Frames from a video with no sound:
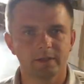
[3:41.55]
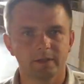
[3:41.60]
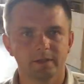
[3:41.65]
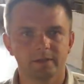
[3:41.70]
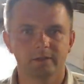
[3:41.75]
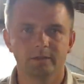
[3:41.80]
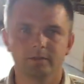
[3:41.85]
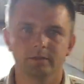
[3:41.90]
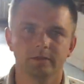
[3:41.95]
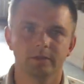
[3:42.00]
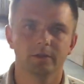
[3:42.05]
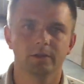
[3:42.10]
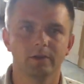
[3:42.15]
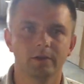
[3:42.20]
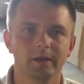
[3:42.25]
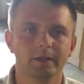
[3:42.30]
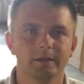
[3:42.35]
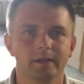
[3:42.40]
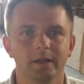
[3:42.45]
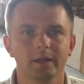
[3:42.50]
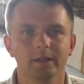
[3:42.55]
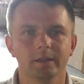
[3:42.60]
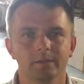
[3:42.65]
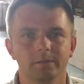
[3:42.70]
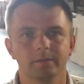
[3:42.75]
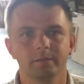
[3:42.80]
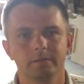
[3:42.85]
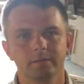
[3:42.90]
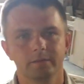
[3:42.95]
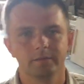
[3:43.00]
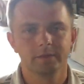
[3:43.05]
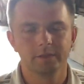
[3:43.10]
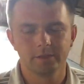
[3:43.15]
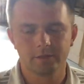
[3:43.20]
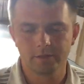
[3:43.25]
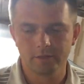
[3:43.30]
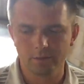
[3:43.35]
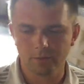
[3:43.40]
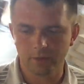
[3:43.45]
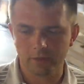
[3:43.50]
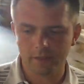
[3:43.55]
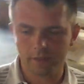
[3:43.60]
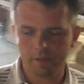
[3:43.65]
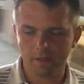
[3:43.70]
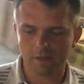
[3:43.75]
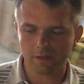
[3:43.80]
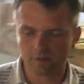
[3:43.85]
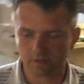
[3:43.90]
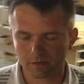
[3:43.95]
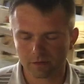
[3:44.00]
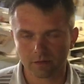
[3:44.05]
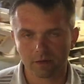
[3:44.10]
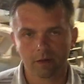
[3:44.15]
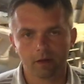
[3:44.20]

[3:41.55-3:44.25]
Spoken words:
and I tell them this is what it is.